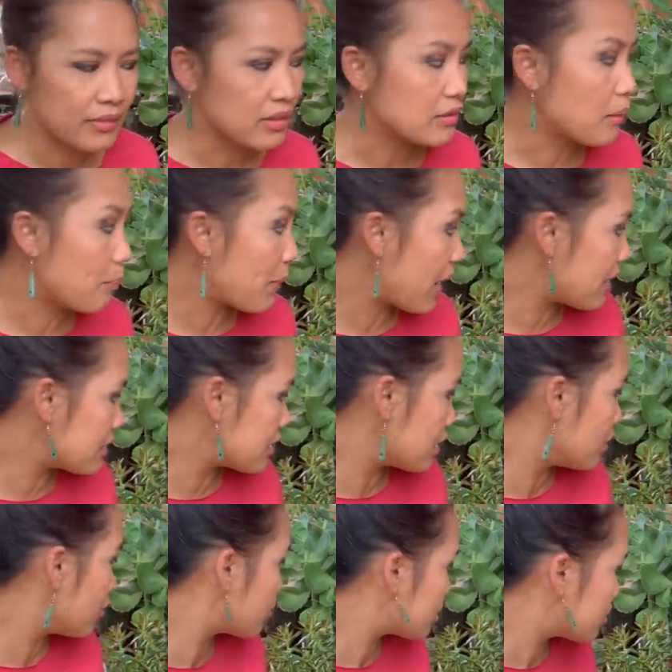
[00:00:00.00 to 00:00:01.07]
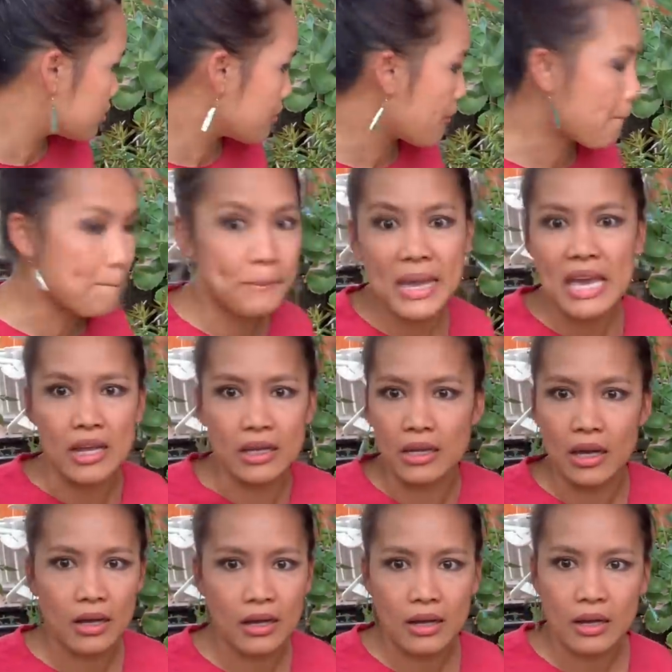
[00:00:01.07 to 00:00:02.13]
The pots looks big.
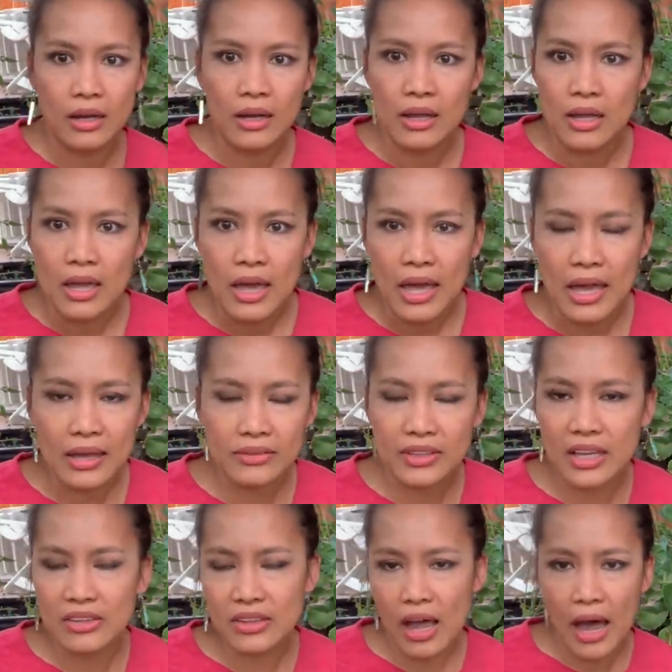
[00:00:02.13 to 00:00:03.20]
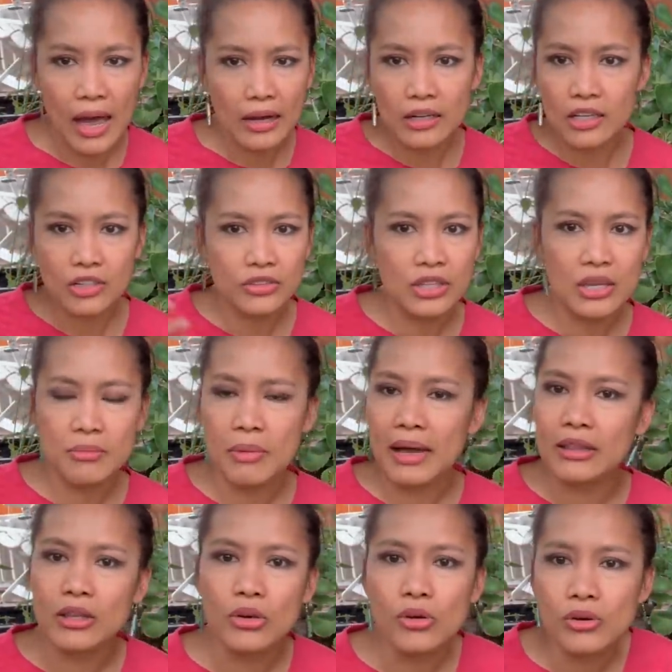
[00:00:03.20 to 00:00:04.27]
And then the
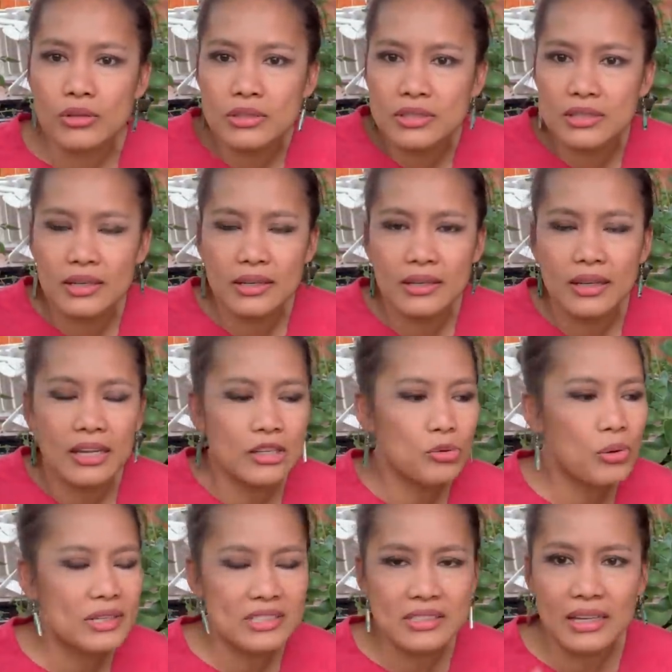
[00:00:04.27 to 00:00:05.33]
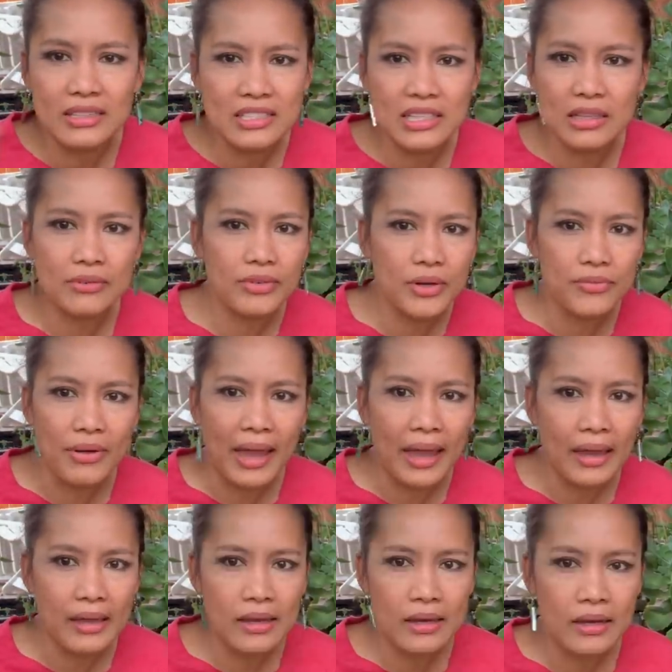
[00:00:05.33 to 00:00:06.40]
aglaonema looks, it was not silver
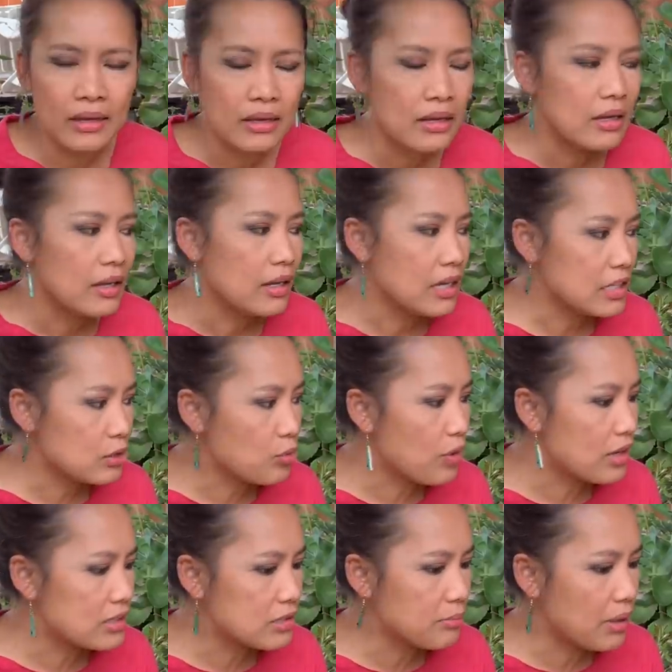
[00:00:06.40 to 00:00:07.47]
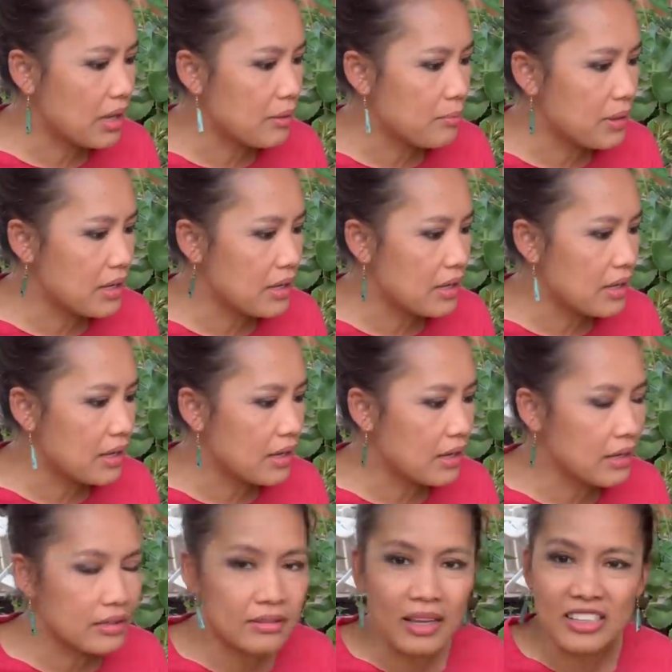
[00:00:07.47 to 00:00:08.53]
bay. It was
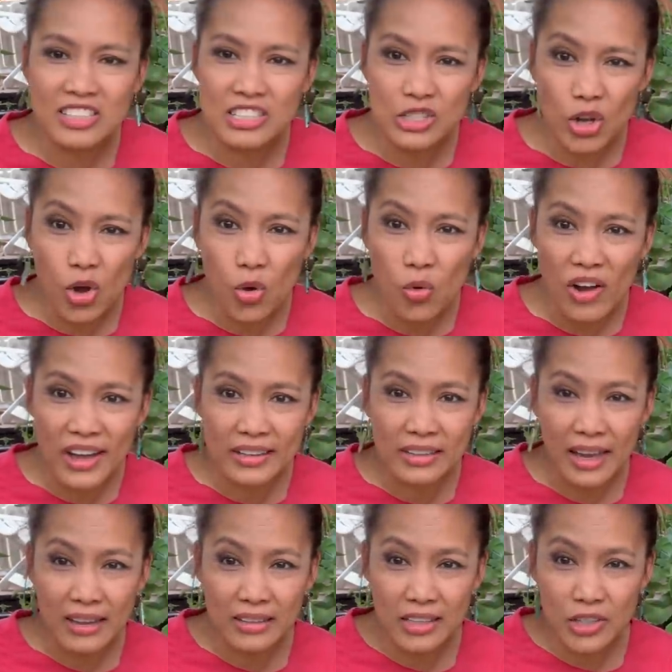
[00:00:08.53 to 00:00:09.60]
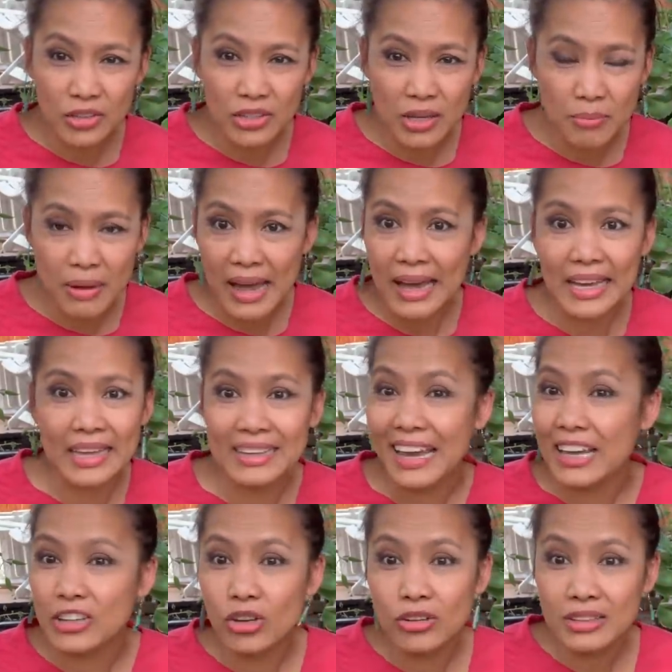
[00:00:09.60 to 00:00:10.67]
maybe the snow white aglaonema and
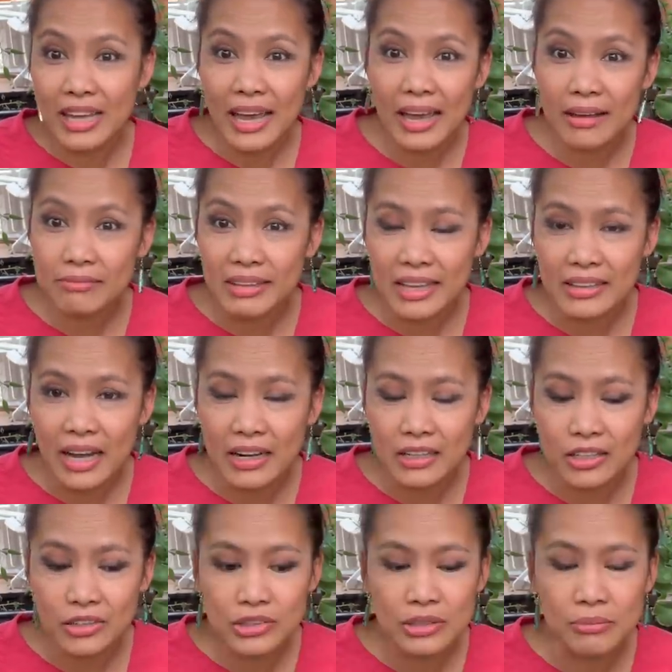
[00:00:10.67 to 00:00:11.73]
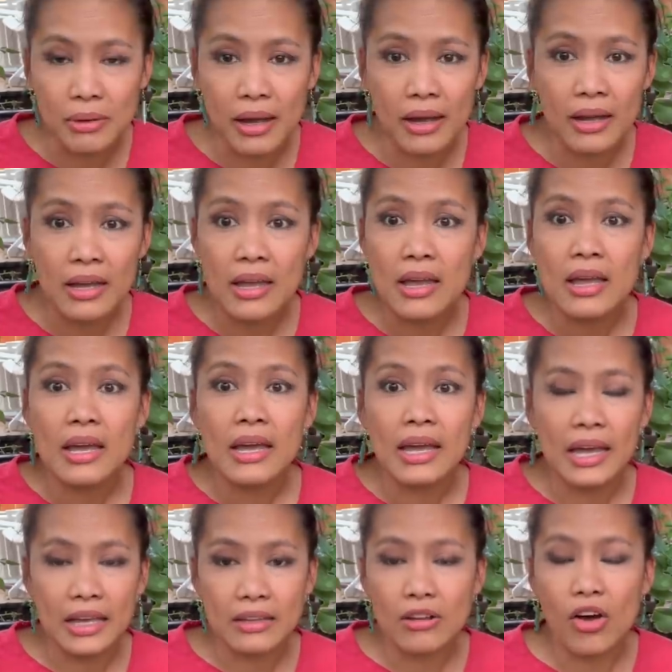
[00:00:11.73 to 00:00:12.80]
I don't have that aglaonema.
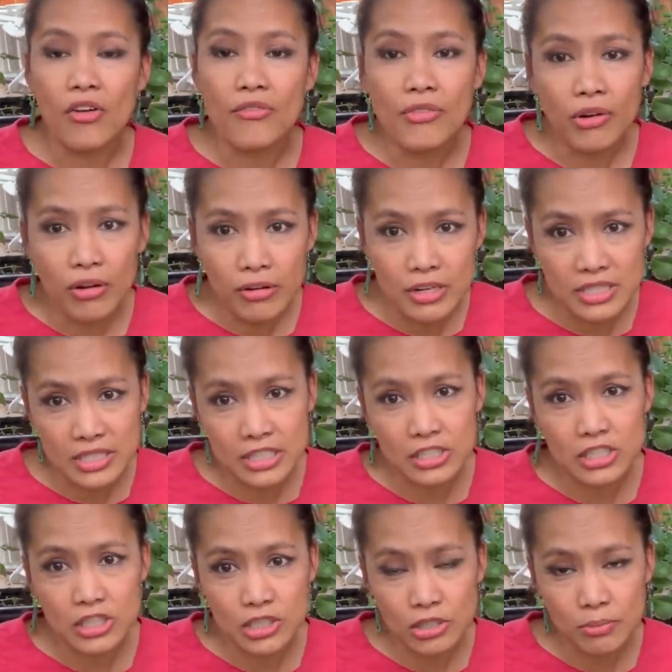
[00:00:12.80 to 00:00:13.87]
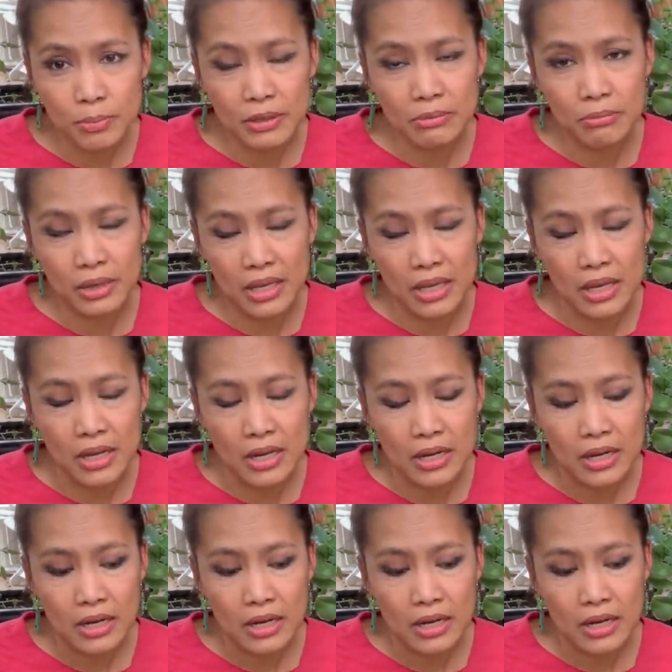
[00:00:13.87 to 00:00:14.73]
And of course, the stupid me